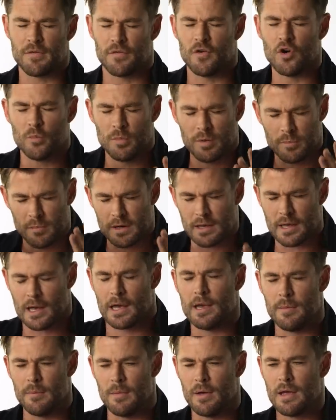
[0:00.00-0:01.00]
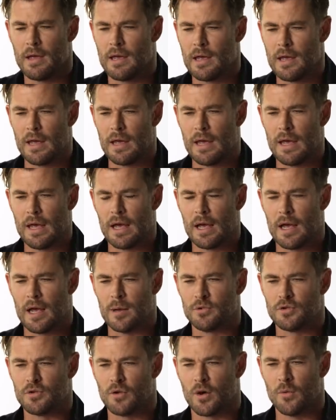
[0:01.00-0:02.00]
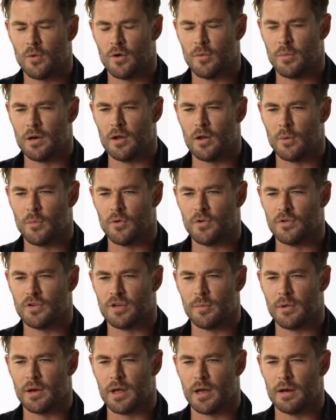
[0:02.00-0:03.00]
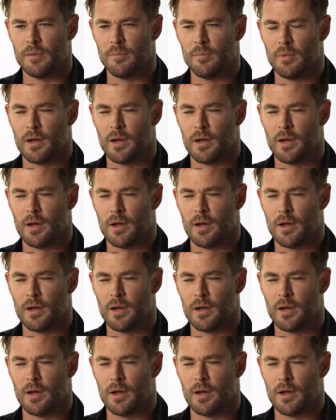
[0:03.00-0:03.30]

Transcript: the film it became, I'm sure I would have been a lot more intimidated.